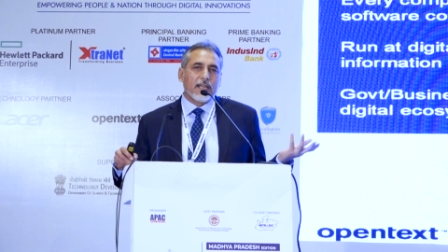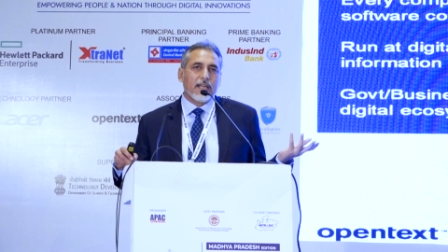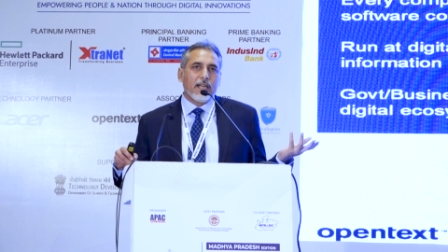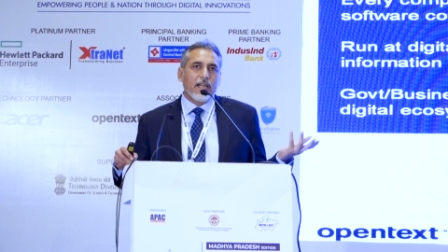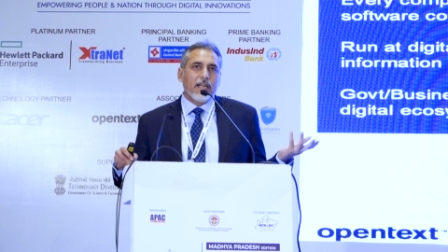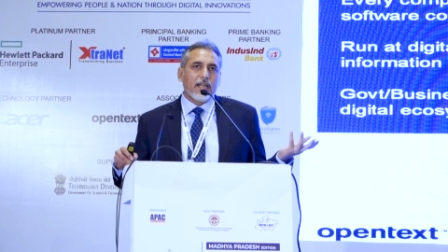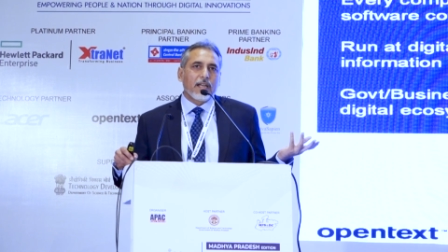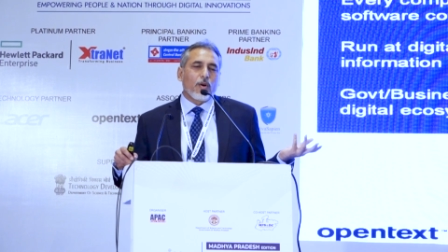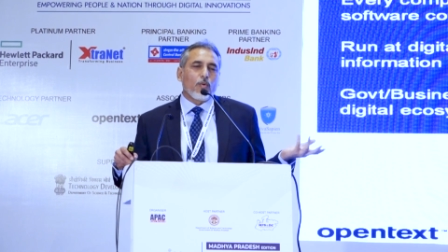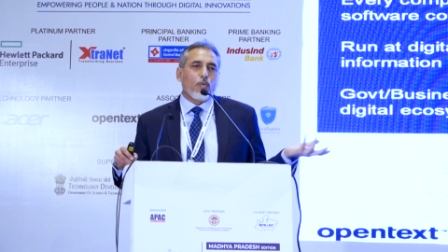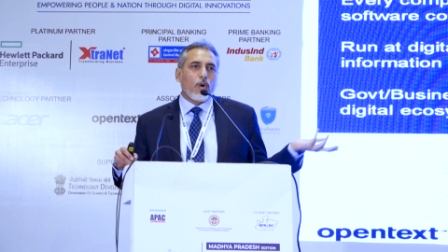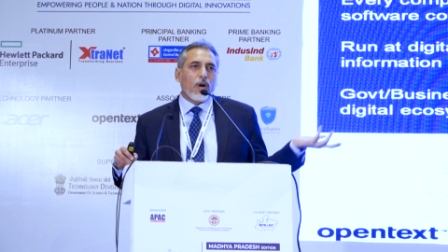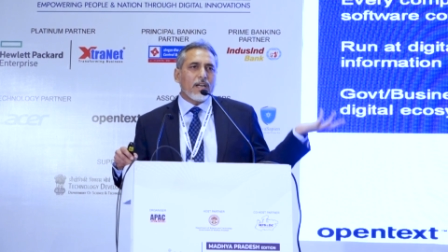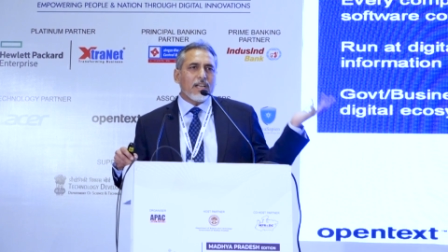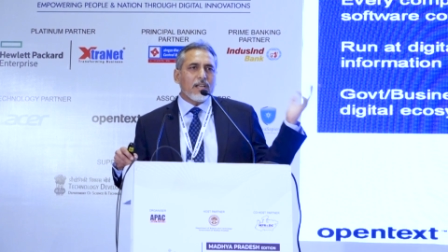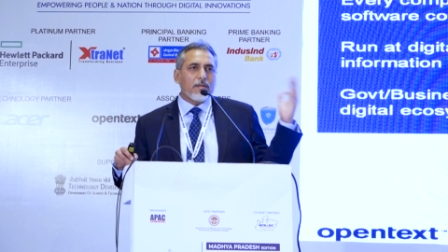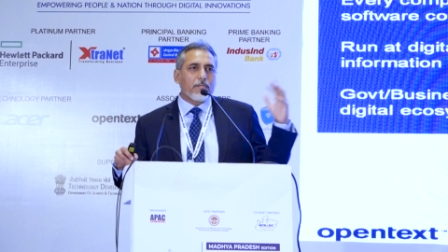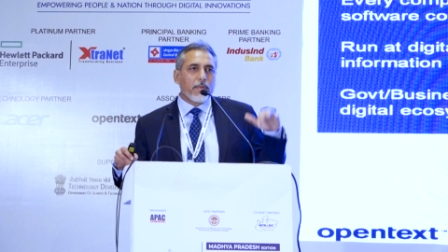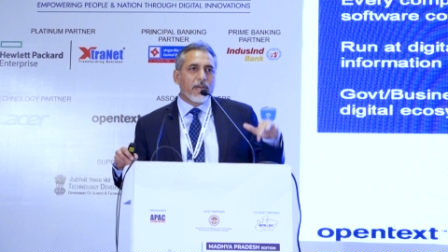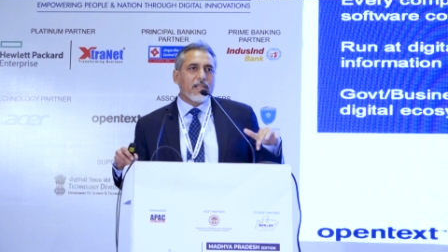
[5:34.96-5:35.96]
Now, what
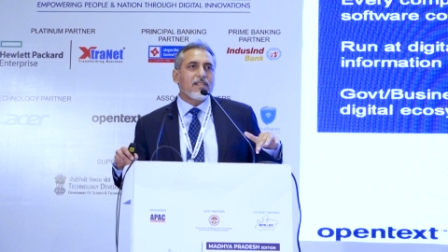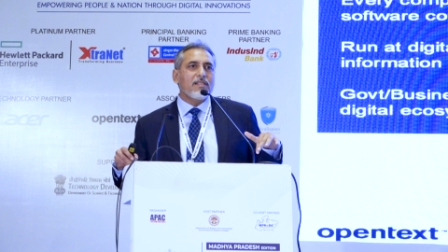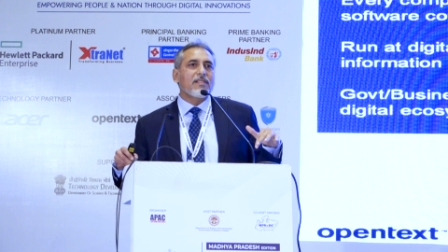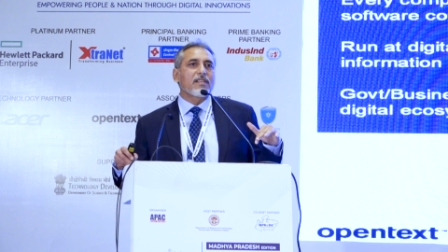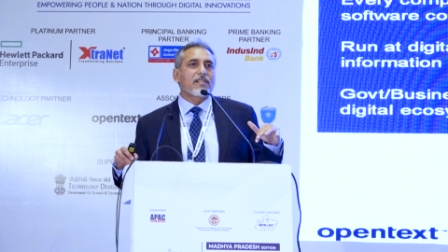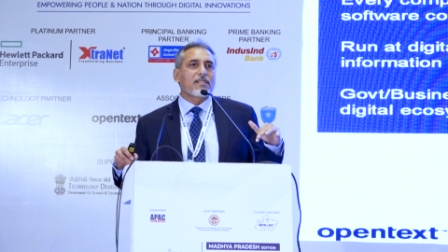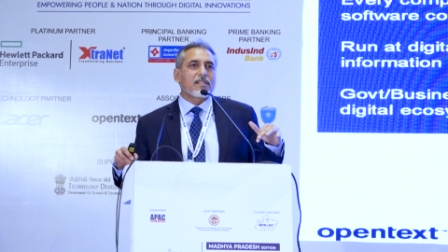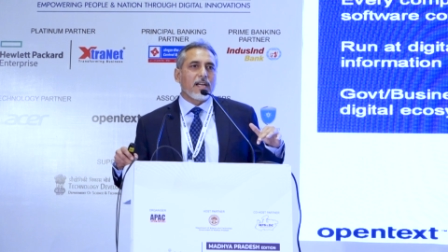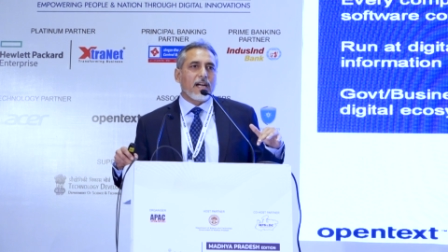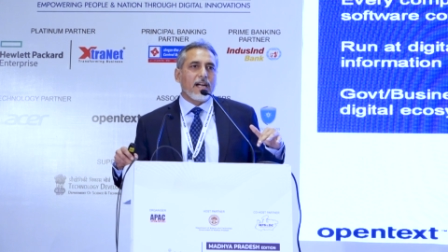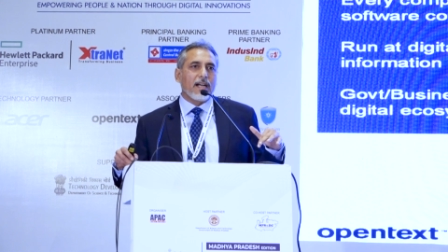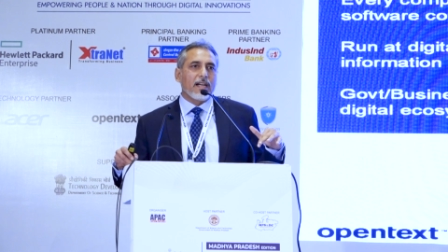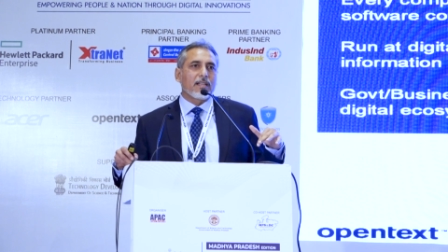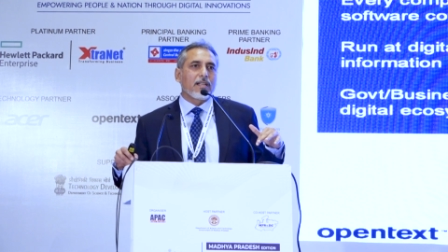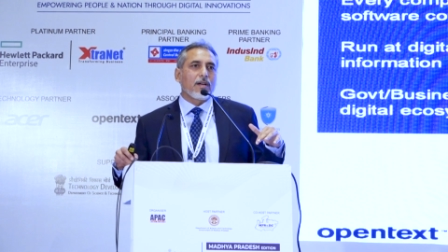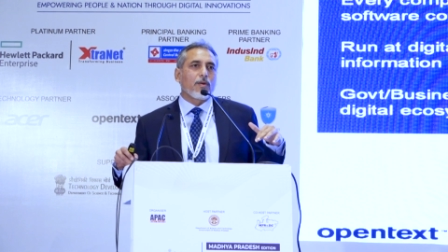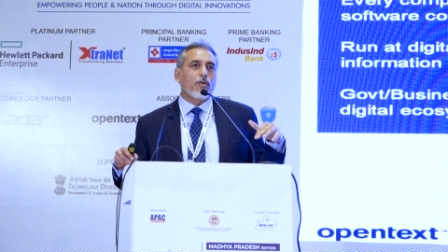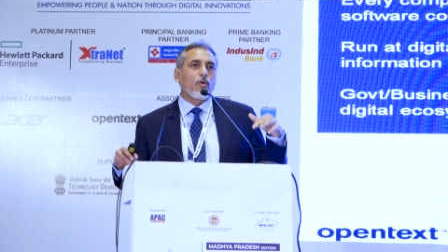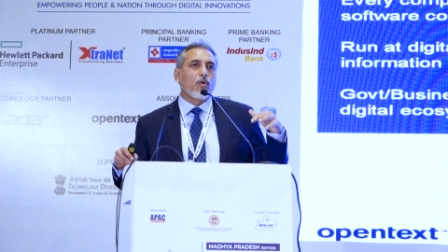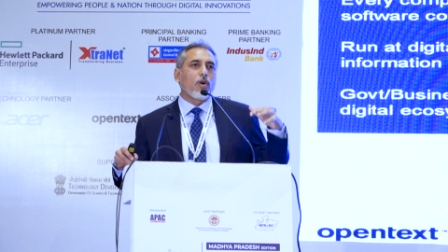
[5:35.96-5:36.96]
it means is that
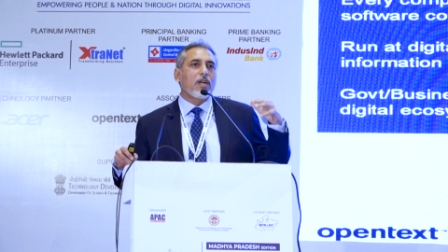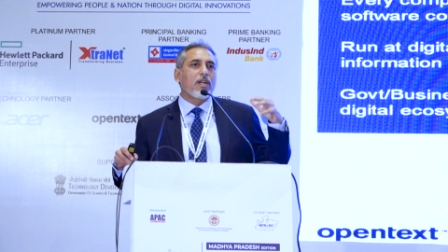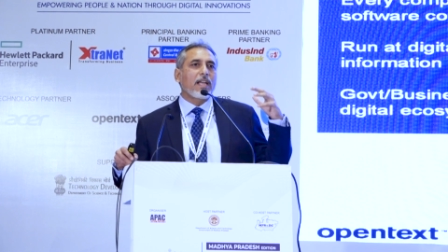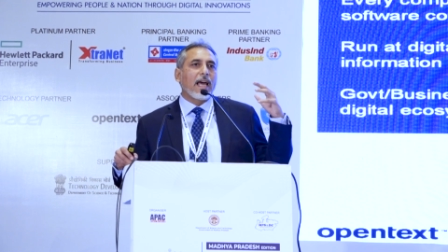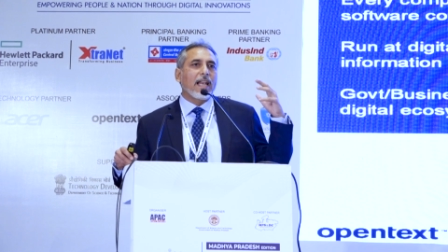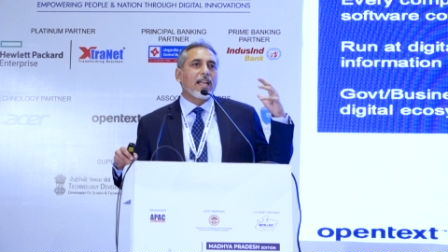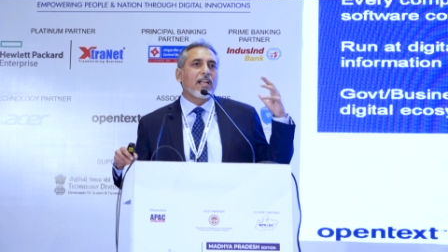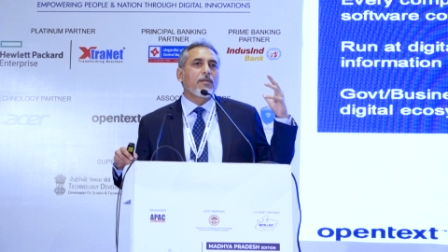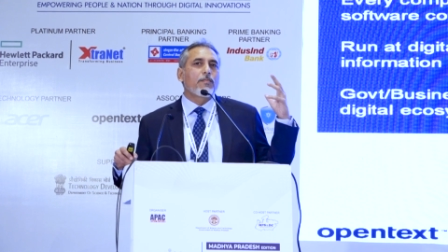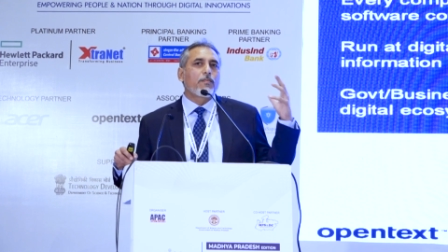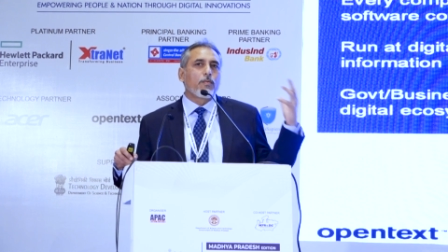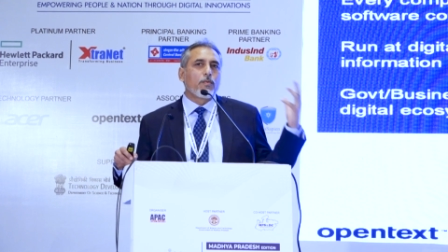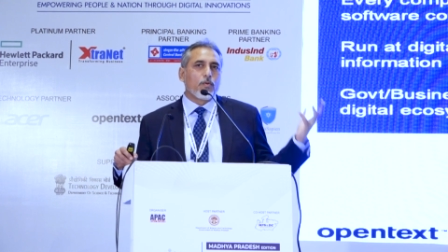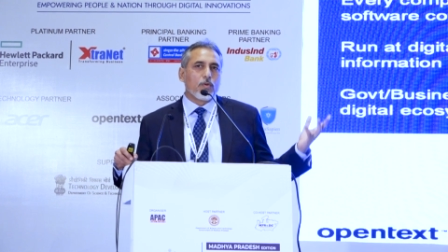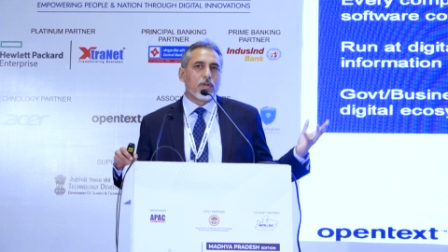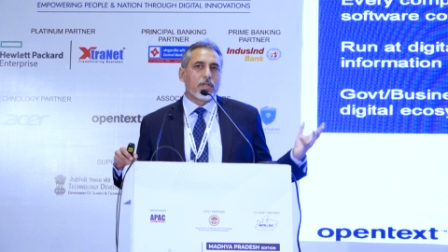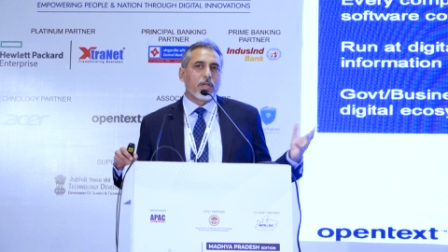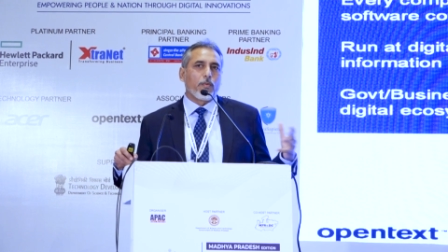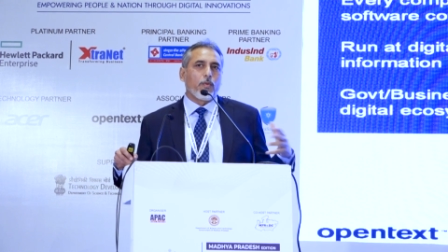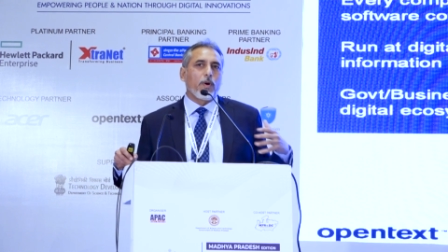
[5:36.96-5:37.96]
the whole talent
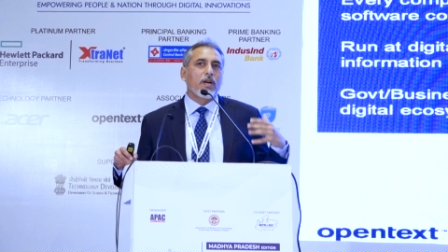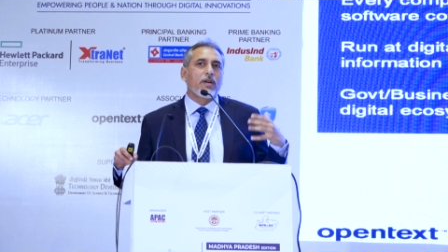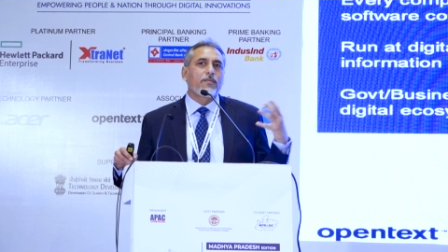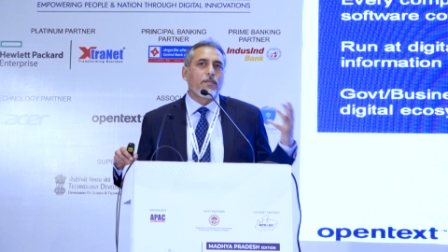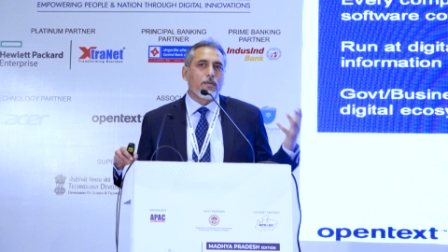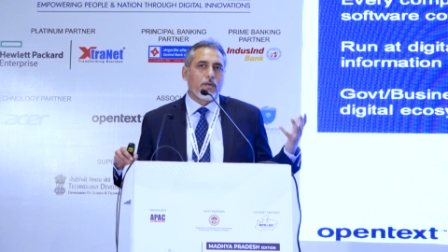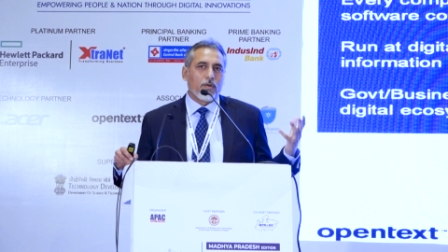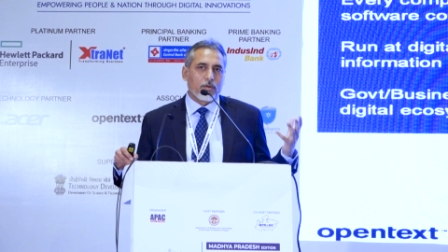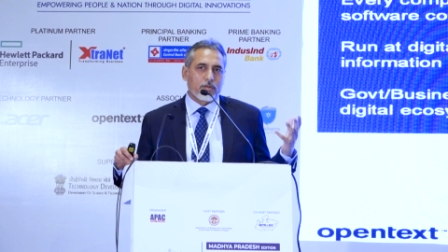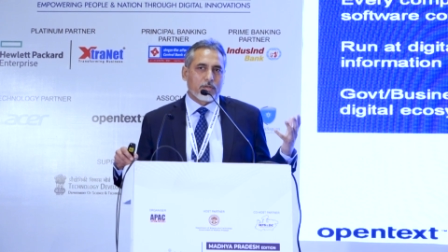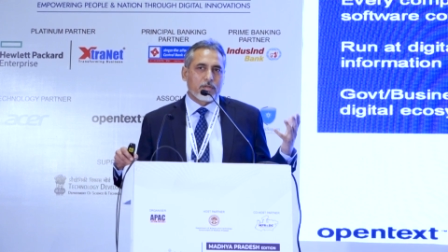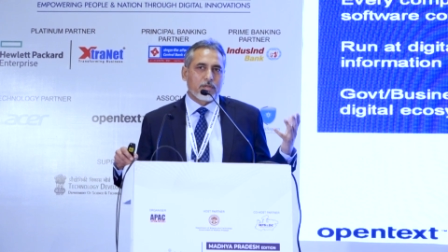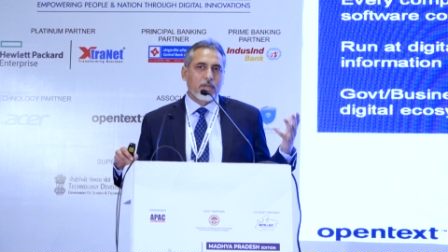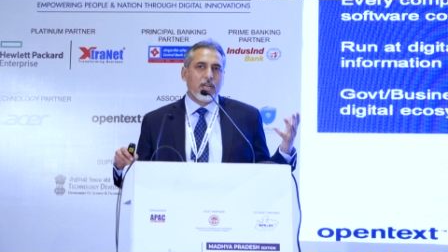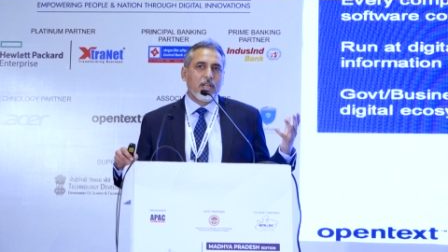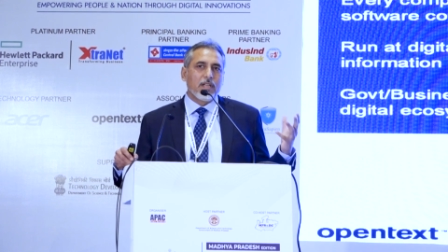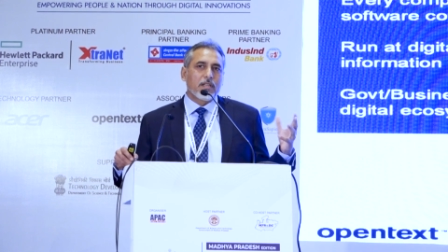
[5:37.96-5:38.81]
pool, the workforce,